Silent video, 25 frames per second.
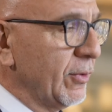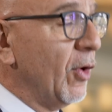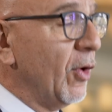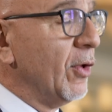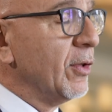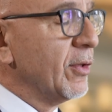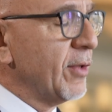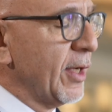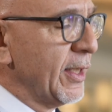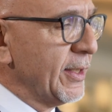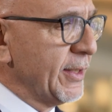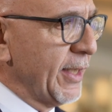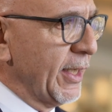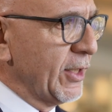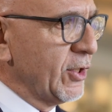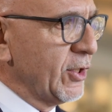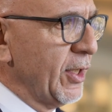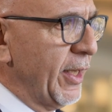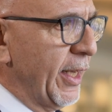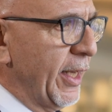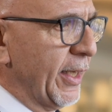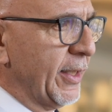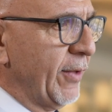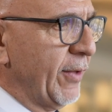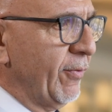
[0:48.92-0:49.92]
on
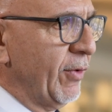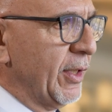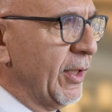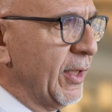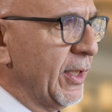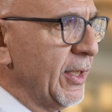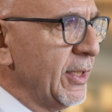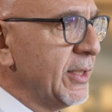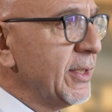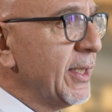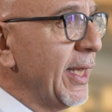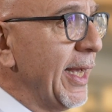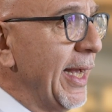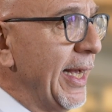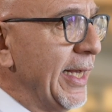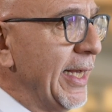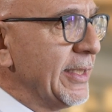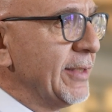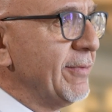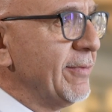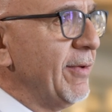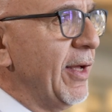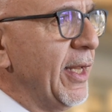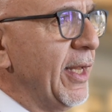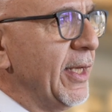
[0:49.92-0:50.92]
transaction activities,
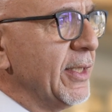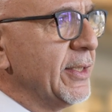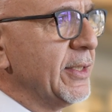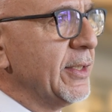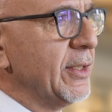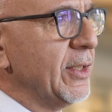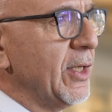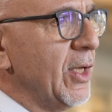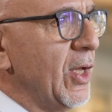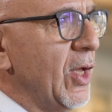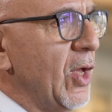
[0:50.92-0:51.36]
as well as